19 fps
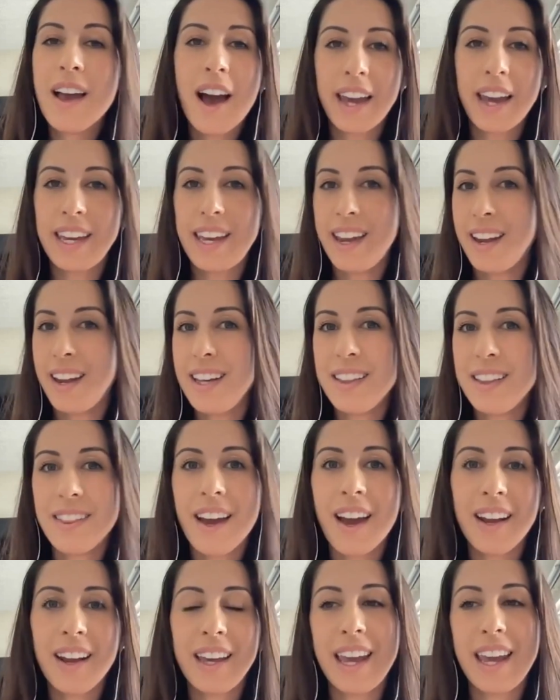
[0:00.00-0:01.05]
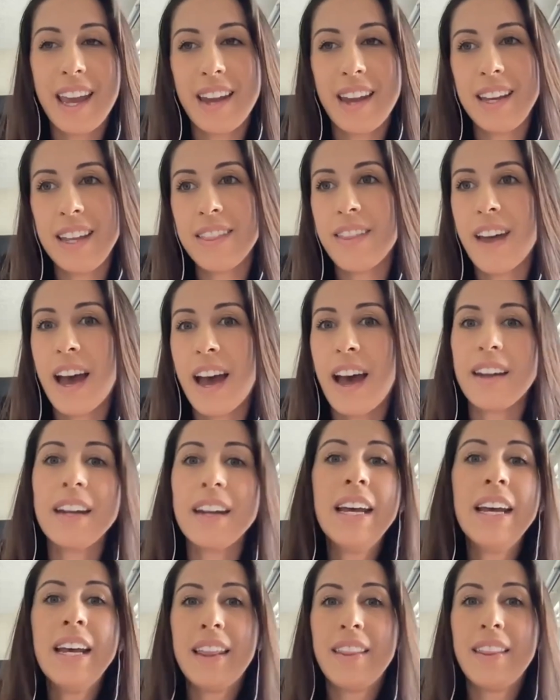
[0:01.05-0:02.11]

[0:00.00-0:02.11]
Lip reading: I can't eat that, I can't eat that,